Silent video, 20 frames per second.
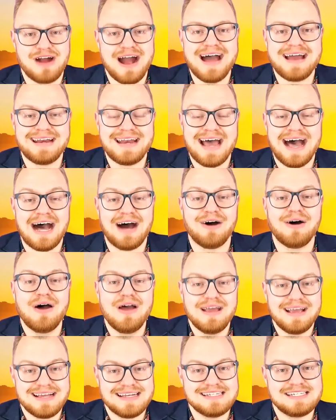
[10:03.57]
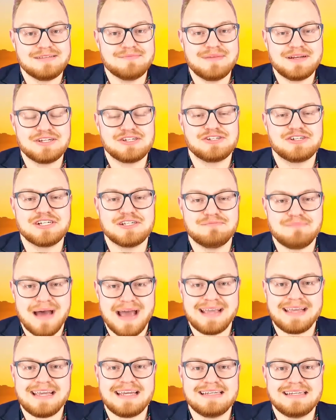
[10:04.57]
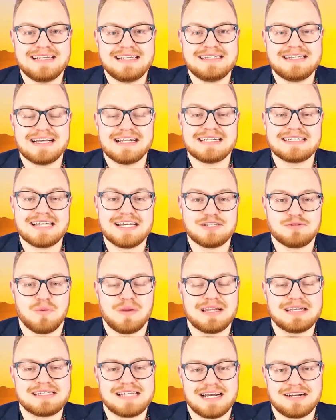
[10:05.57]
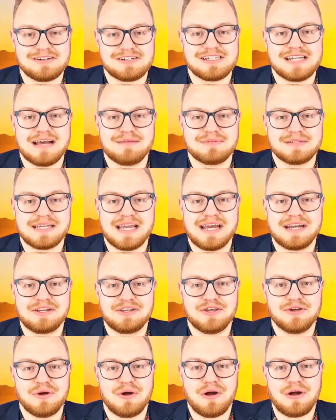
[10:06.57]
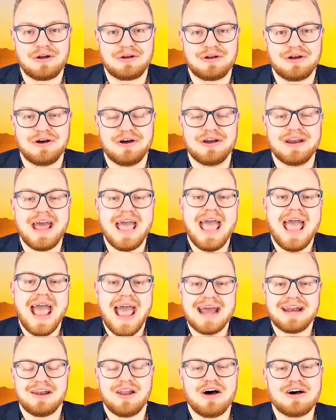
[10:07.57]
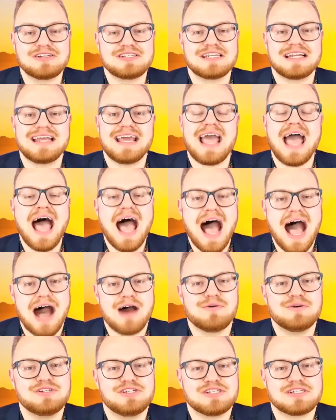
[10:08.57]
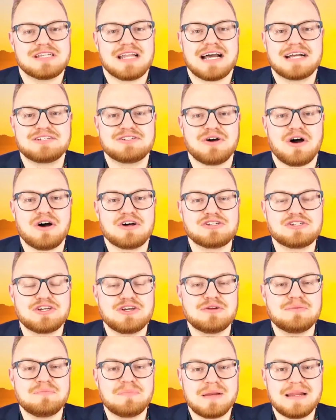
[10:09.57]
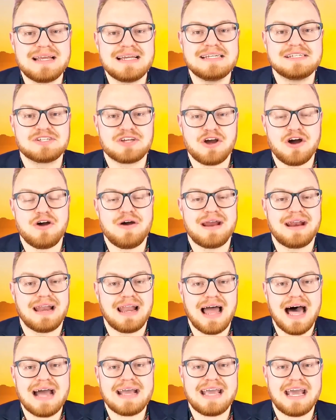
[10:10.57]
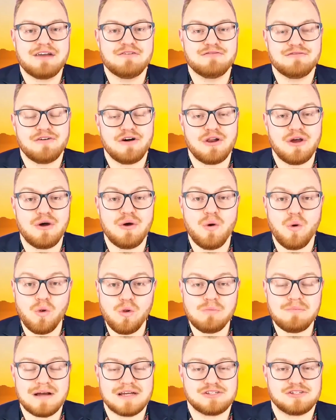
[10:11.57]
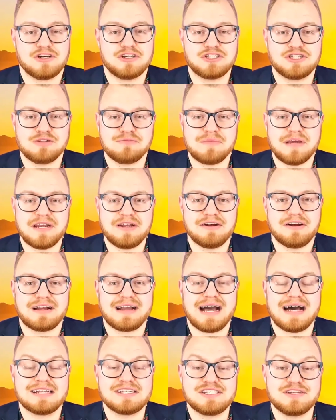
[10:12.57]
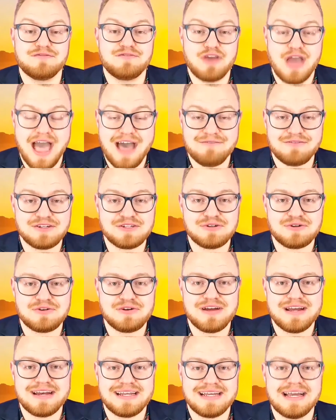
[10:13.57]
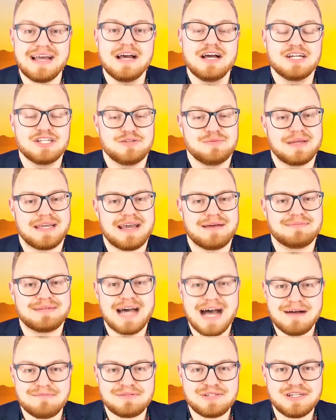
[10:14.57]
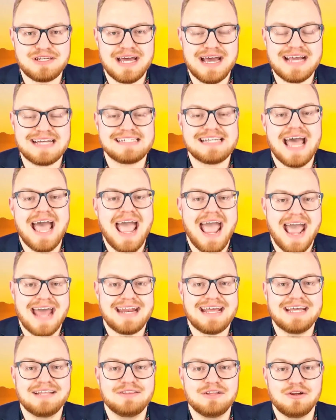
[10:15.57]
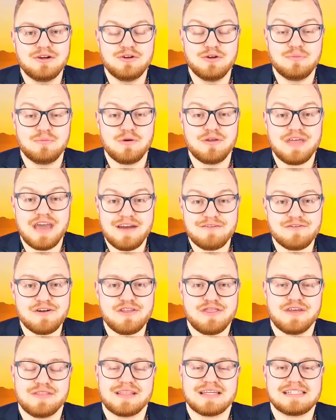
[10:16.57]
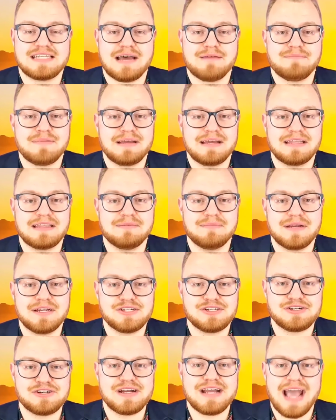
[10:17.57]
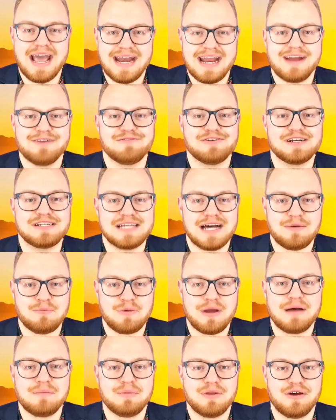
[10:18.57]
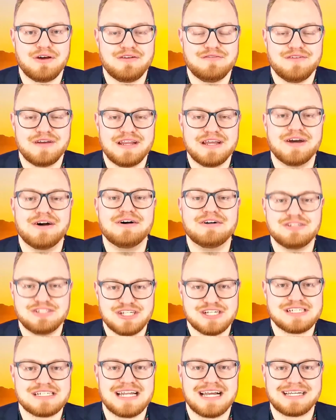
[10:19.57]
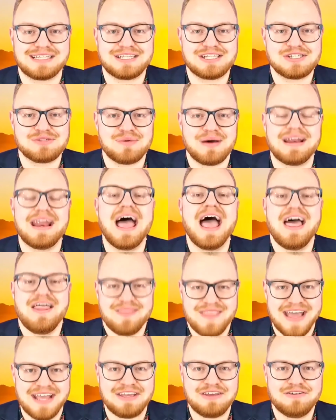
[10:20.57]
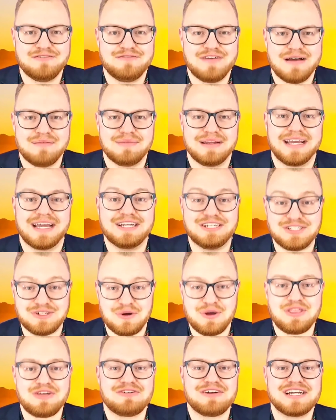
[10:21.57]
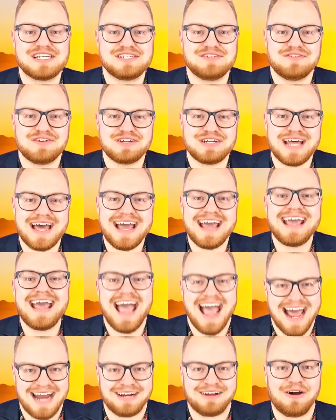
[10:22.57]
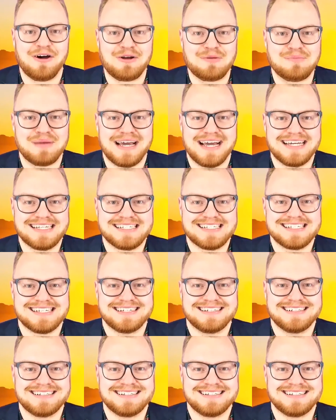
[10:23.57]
right now is the ministry's banking details, as well as our SnapScan QR code. And lastly, I would just like to ask you to please go and like and follow all my social media accounts if you haven't already, to be kept up to date and in the loop with everything that's happening in the ministry and every time we upload a video just like this one. Thank you, family. Enjoy the rest of your day, and God bless.